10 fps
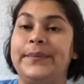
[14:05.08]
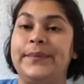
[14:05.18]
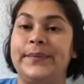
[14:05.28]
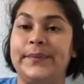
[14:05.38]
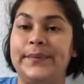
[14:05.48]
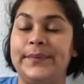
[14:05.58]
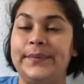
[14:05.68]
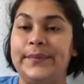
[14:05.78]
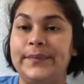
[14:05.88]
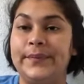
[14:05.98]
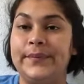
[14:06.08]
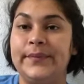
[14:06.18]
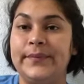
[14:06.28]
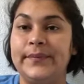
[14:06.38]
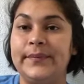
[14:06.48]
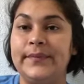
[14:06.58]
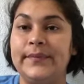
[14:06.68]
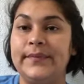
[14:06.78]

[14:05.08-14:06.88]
No one is speaking in this clip.